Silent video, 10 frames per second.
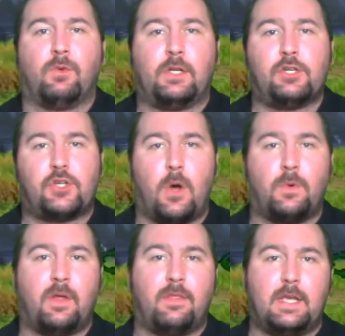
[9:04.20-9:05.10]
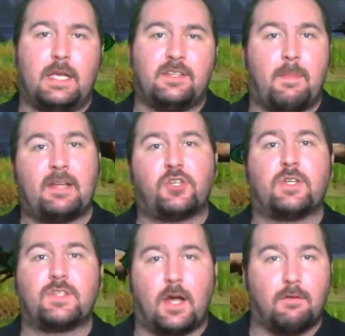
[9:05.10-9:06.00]
really shown the
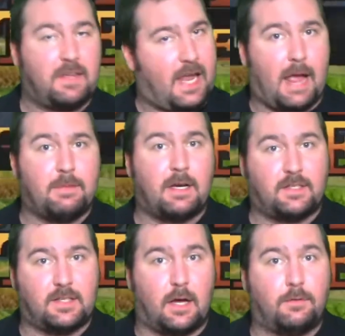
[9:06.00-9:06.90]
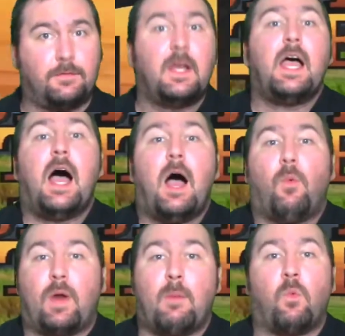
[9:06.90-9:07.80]
dimensions of the cabinet itself.
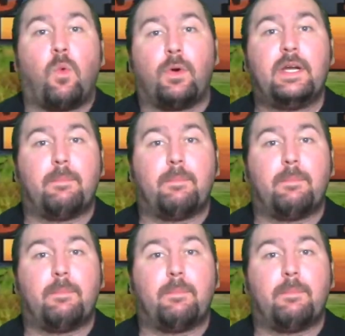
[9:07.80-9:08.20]
What I'm worried